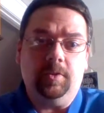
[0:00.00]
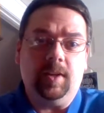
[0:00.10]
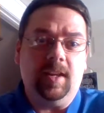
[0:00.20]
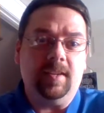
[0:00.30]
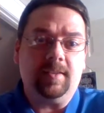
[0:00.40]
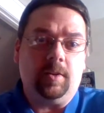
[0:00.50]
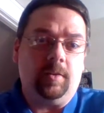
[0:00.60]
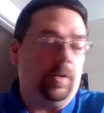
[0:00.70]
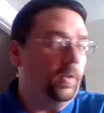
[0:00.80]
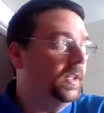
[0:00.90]
You guys
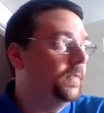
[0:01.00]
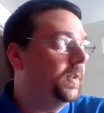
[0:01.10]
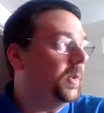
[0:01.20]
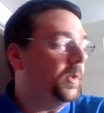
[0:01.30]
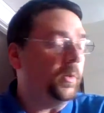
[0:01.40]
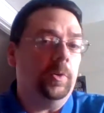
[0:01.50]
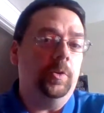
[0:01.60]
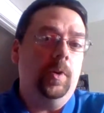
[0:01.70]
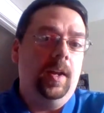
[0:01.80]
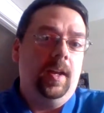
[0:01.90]
are living
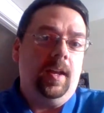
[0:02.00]
through